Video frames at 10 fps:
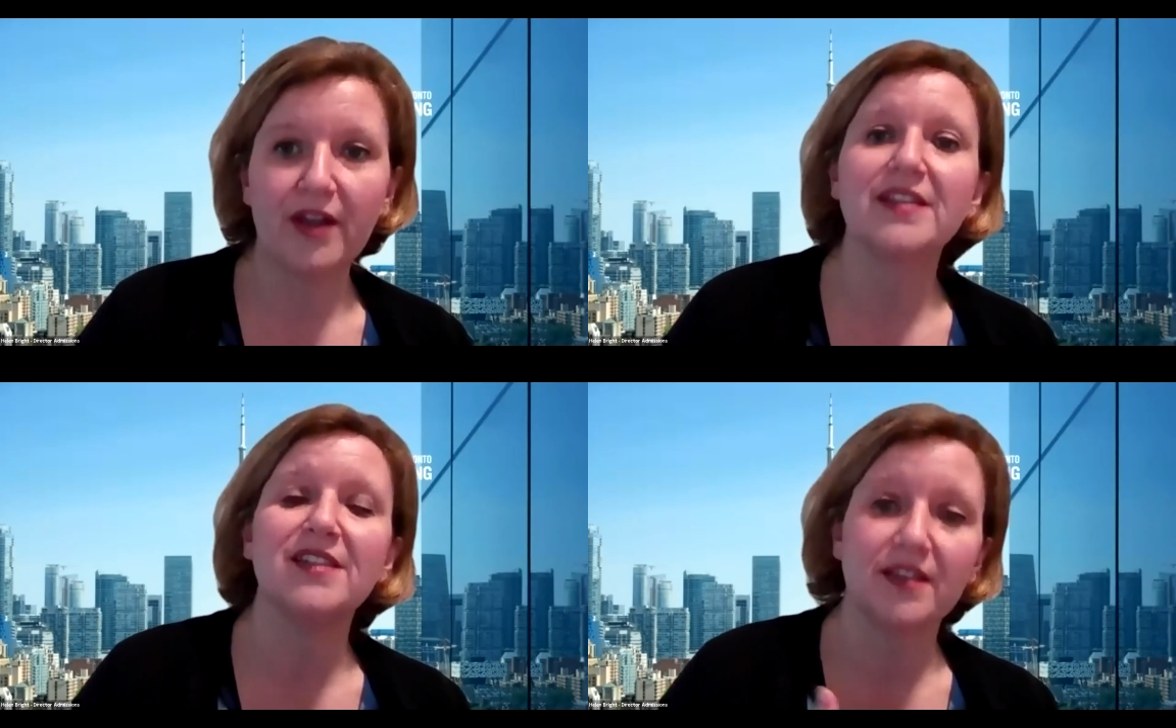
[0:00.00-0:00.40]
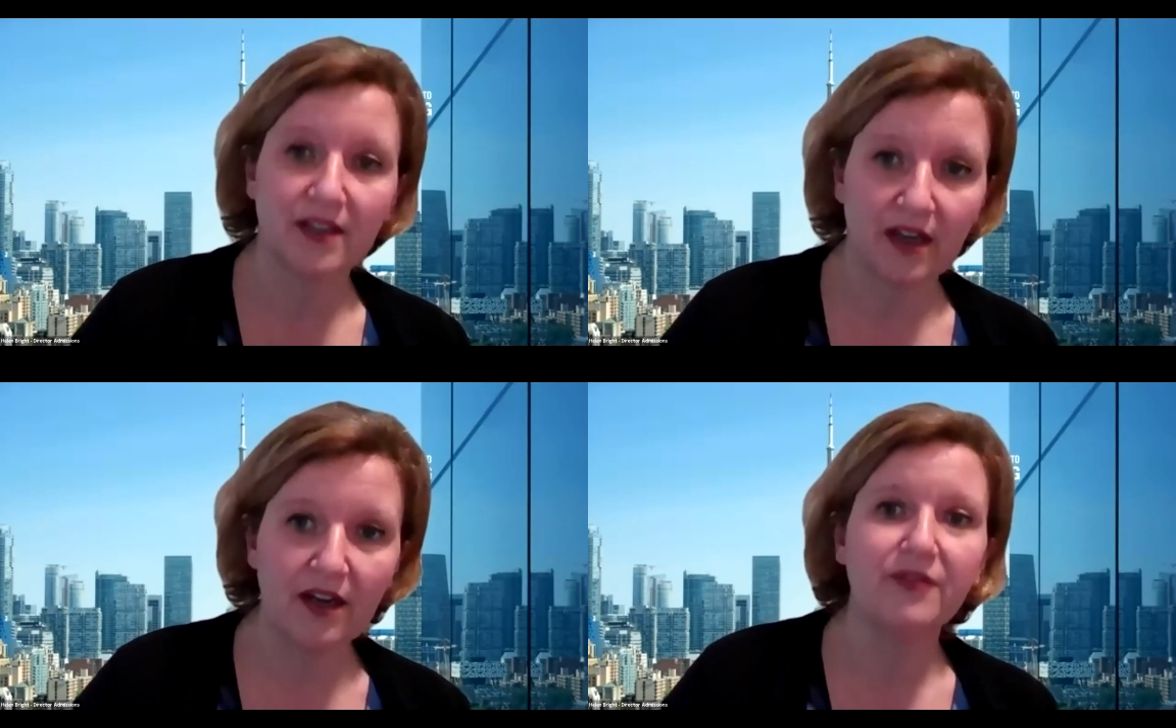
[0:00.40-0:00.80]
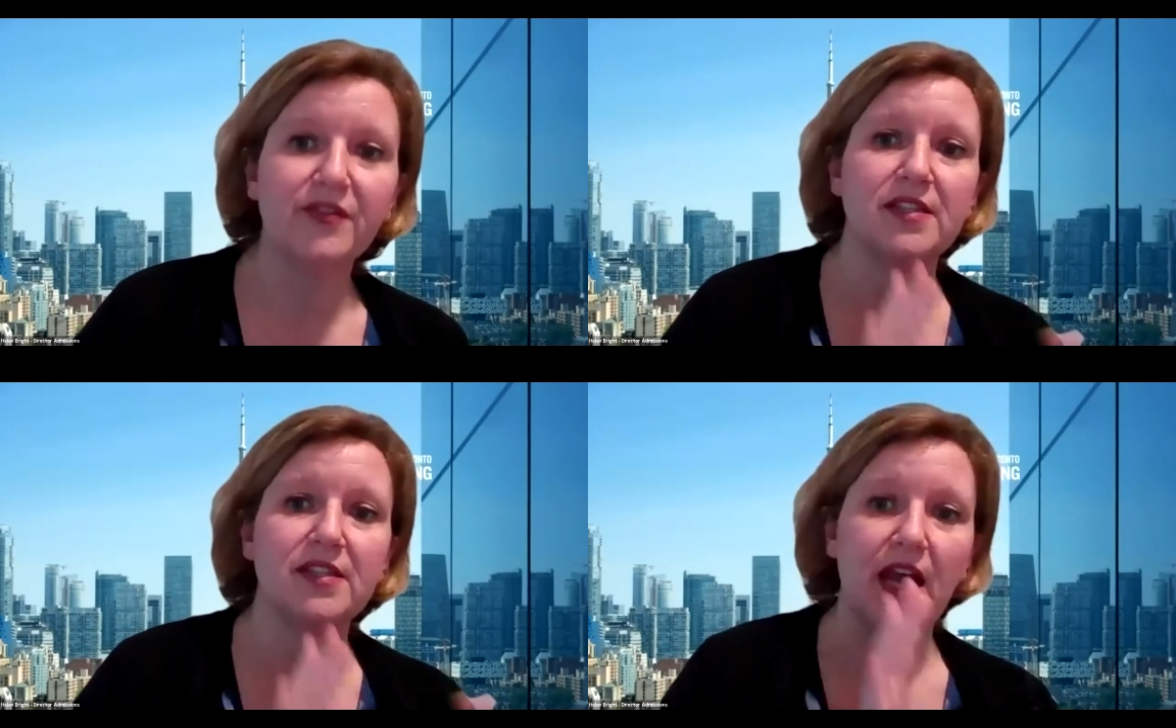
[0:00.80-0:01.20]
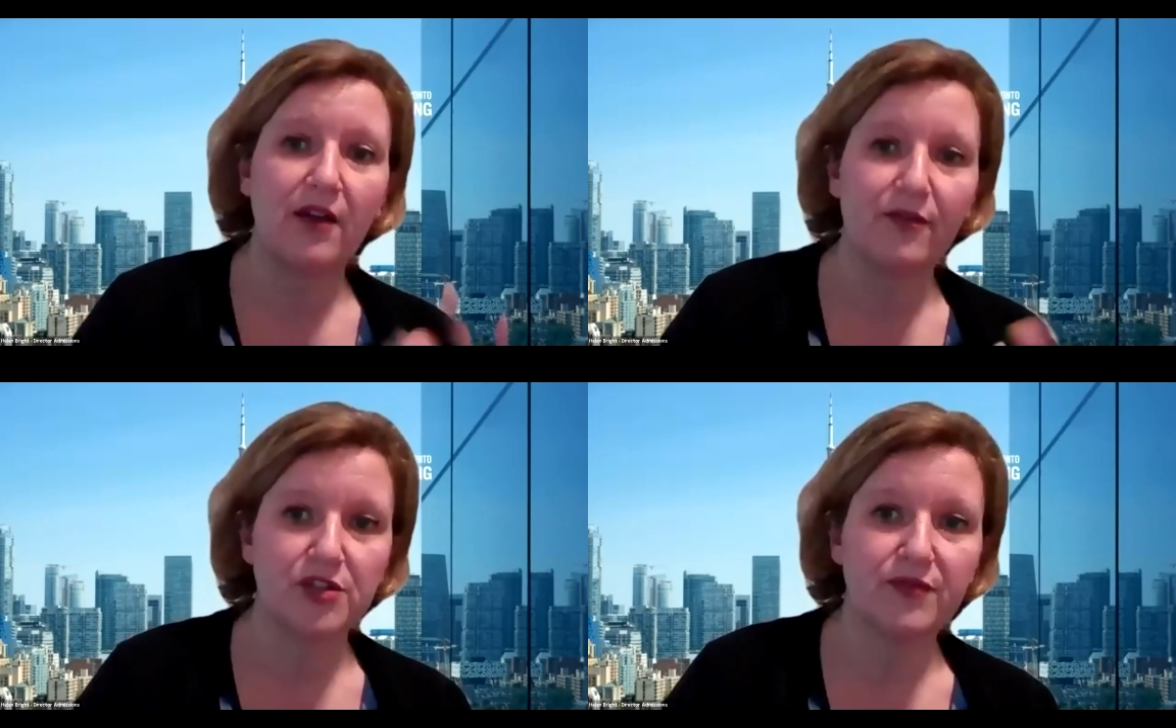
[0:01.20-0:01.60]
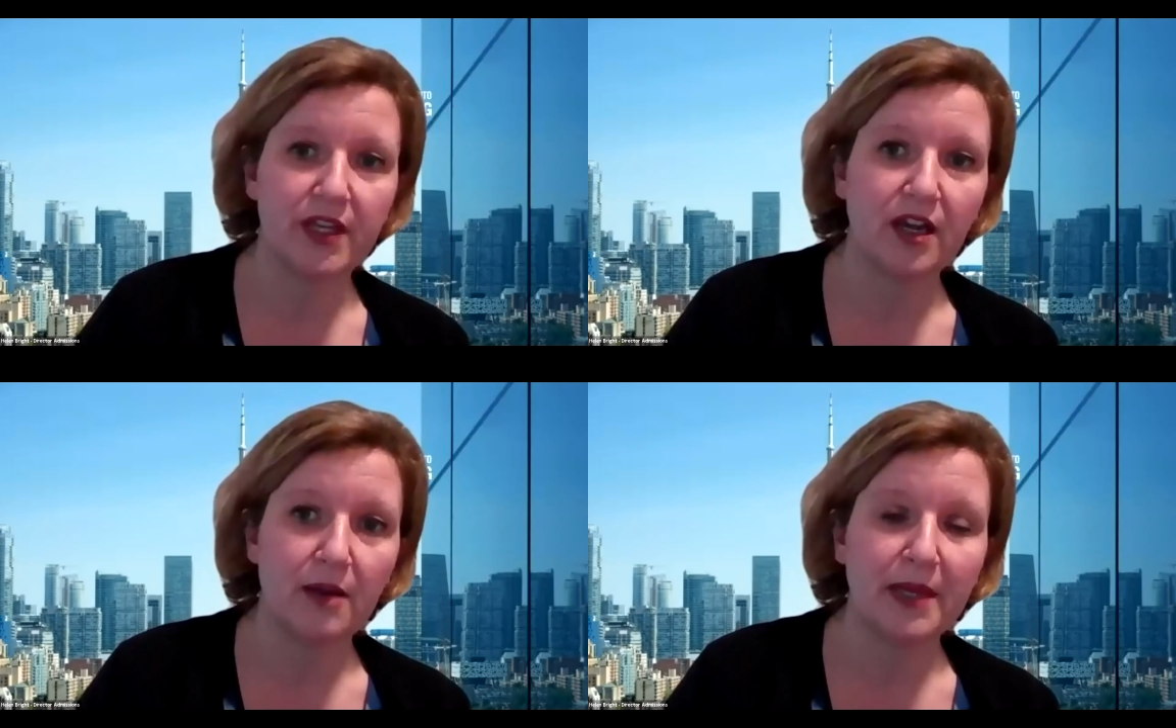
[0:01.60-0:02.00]
That's not the cutoff, that's the average of the
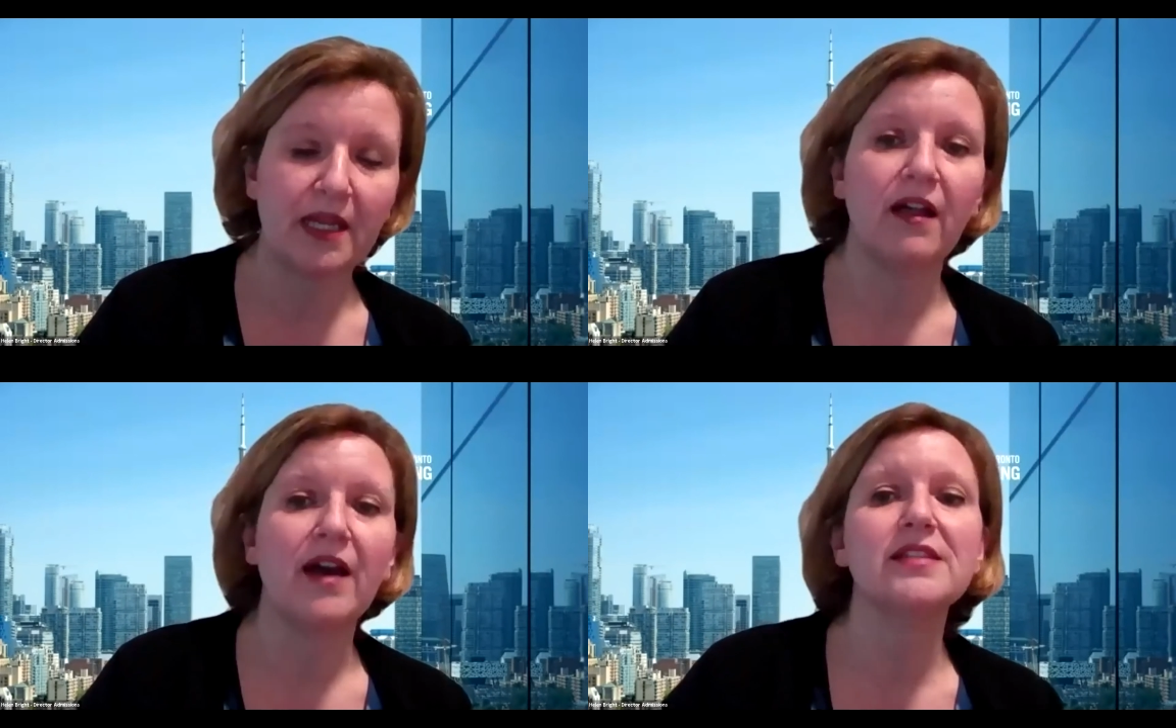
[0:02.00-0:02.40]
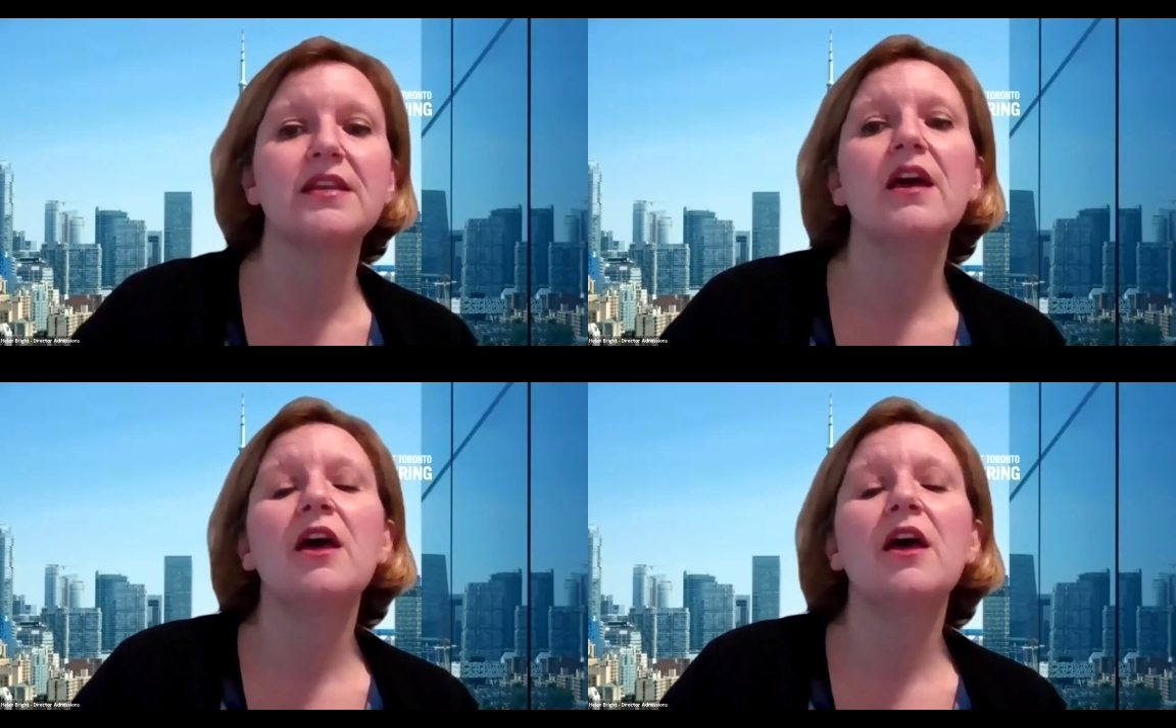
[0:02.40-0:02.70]
incoming class.